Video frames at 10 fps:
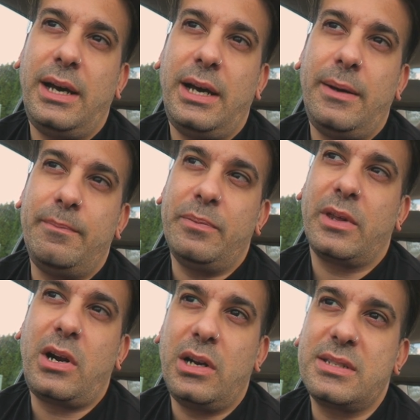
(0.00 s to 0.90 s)

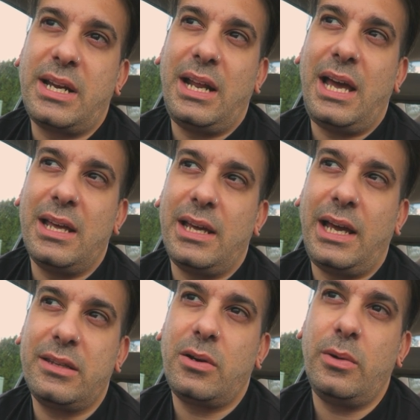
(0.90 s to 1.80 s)
the cards kind of
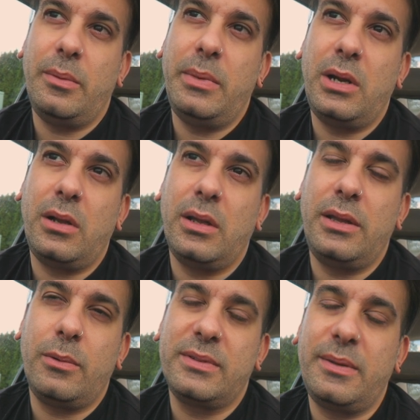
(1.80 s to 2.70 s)
had to go in the middle
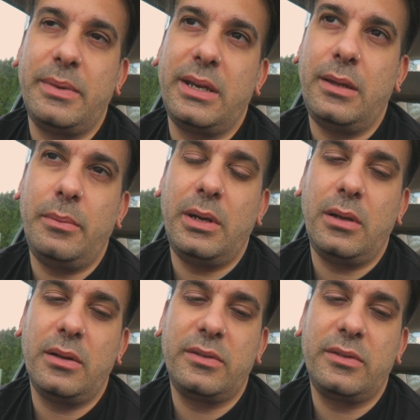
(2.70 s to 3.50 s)
and there was something in the middle.